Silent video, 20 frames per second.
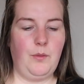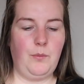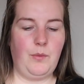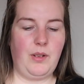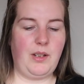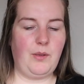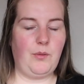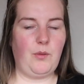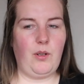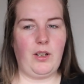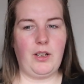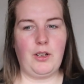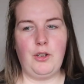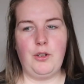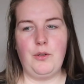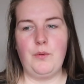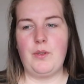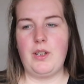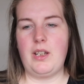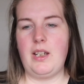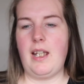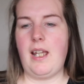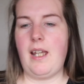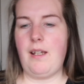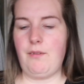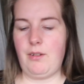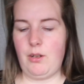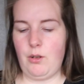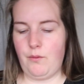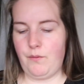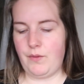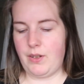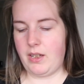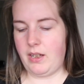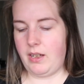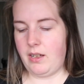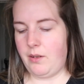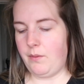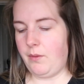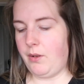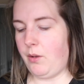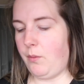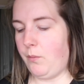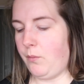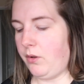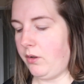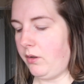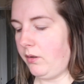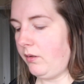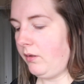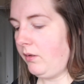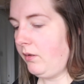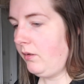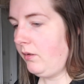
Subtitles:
We're still quite new to the area, obviously, so I don't want